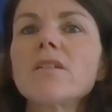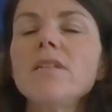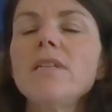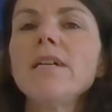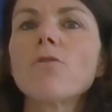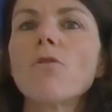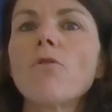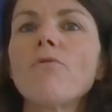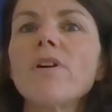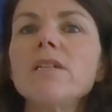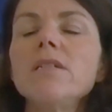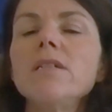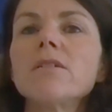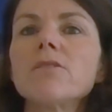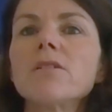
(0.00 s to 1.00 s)

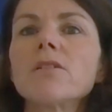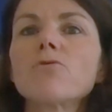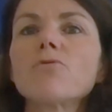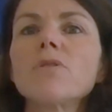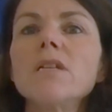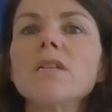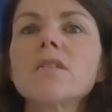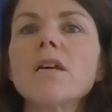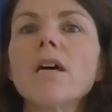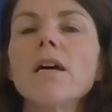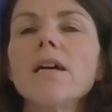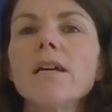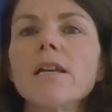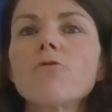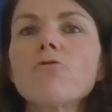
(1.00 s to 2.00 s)
year-over-year increase
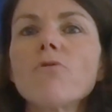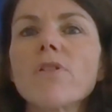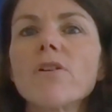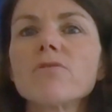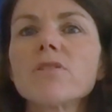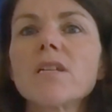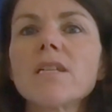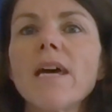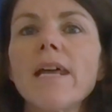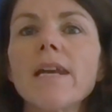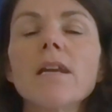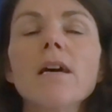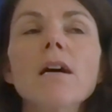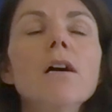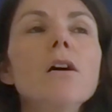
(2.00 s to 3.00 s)
in
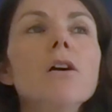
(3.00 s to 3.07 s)
2010.